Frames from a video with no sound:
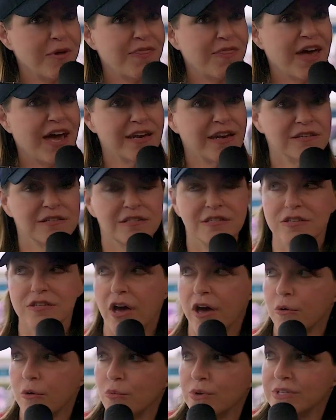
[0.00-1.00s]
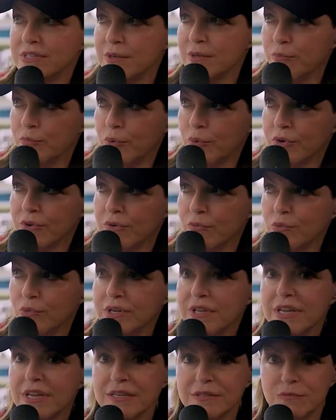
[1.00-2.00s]
But that is not what's important.
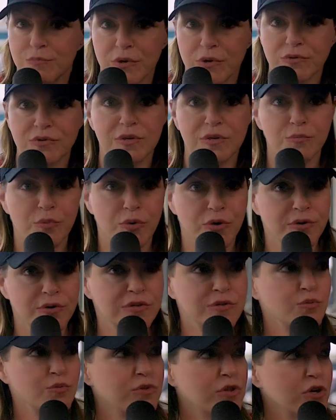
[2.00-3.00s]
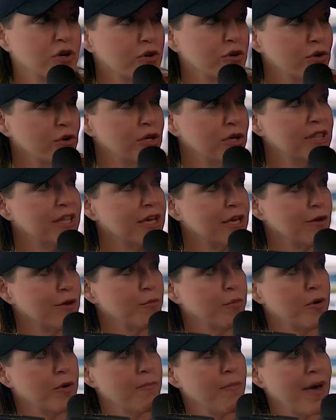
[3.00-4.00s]
What is most important is the good that
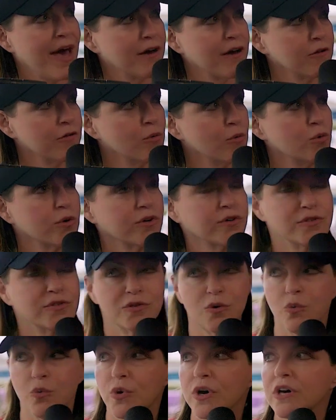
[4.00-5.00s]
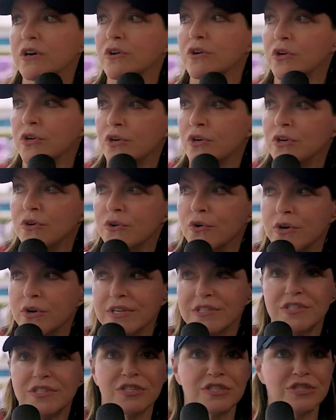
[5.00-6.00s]
you put back in the world. So, what good are you
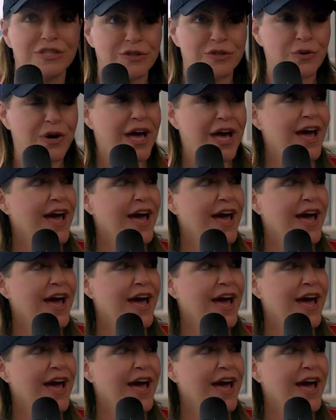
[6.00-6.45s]
going to do?